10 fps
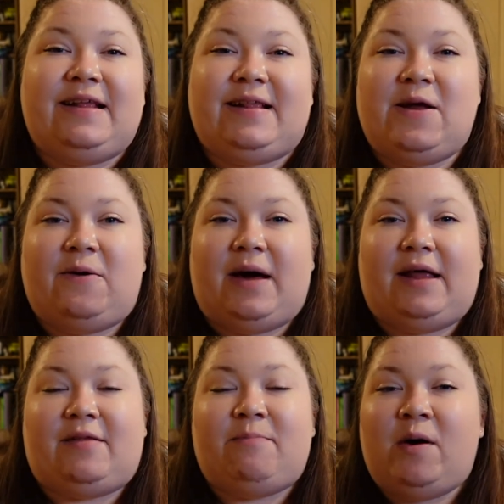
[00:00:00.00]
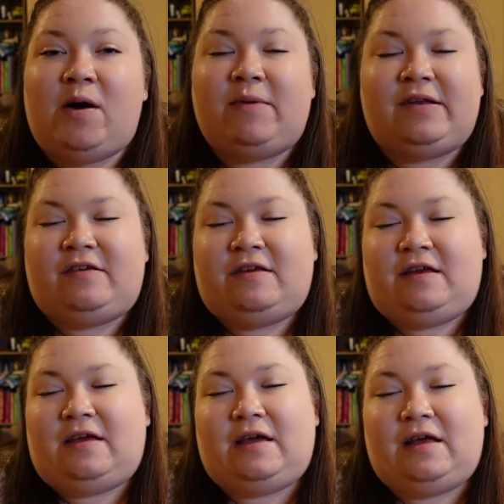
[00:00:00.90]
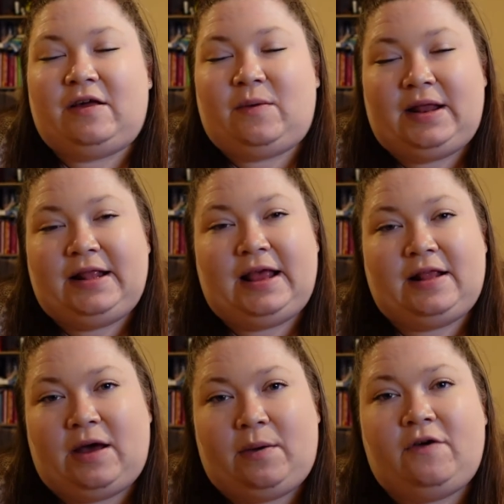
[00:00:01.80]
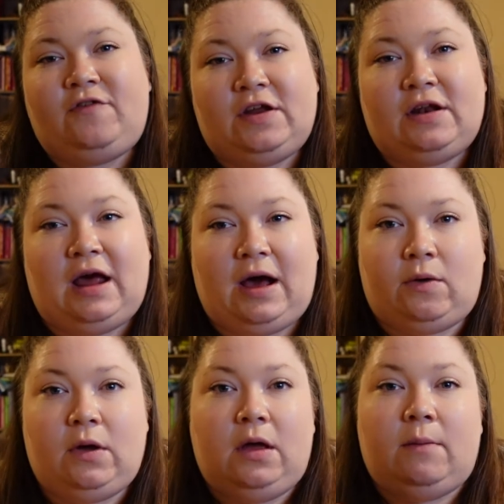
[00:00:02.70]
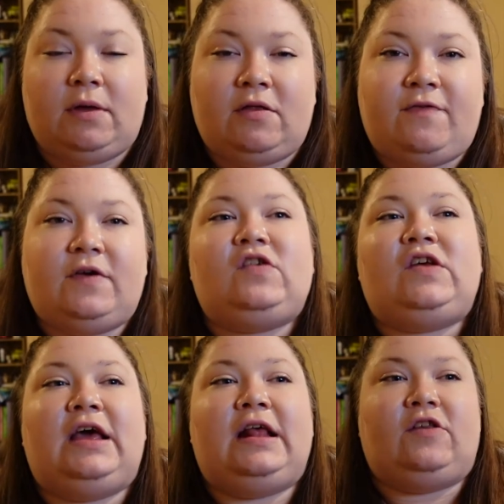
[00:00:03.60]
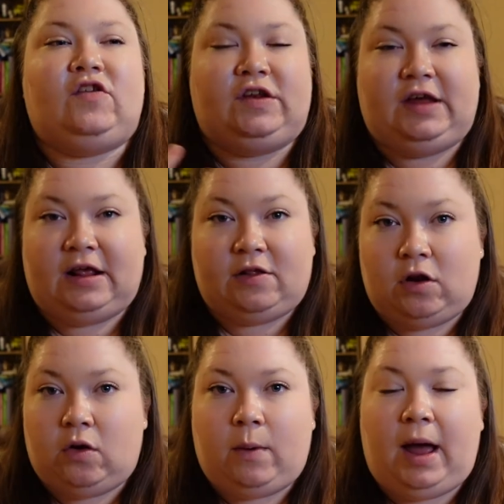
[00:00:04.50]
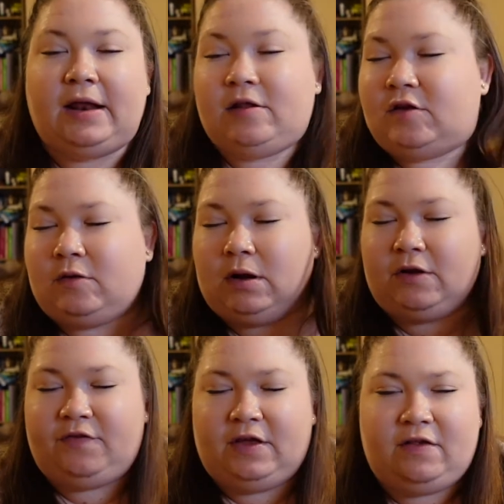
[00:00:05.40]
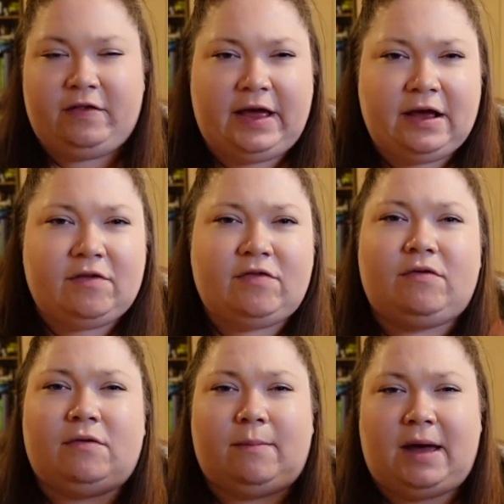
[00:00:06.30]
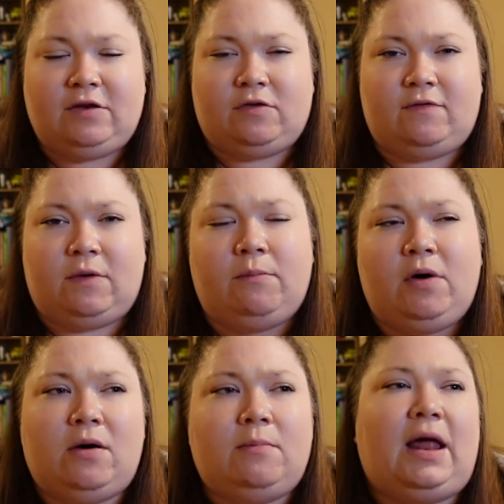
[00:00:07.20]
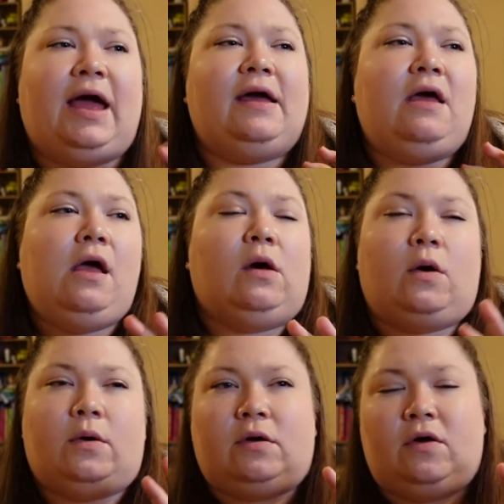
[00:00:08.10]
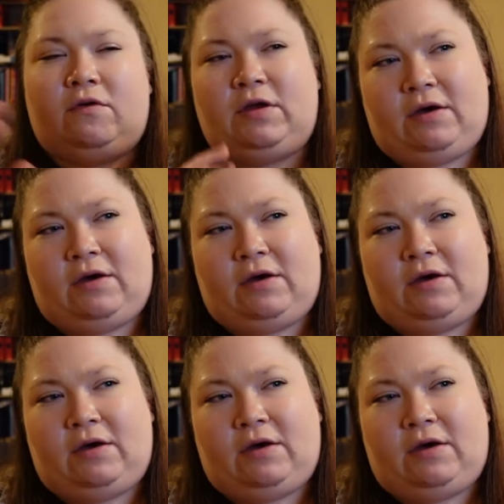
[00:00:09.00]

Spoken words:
Snow White's mum, and the queen says how beautiful she is, and she takes Snow White to do all of these things to remind her of her mum, like go and cut